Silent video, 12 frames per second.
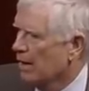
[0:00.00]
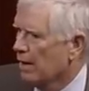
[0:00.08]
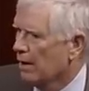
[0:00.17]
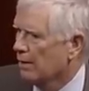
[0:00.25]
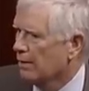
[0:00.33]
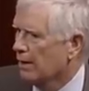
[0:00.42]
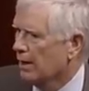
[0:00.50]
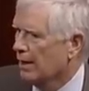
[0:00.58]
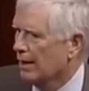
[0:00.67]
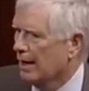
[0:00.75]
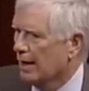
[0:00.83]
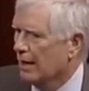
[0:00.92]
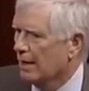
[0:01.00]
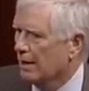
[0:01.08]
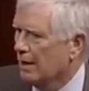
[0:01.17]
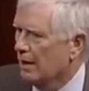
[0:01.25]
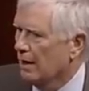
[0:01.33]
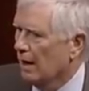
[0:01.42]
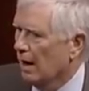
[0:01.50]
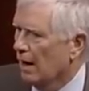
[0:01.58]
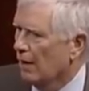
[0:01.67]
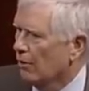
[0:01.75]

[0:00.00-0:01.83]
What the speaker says: that again, I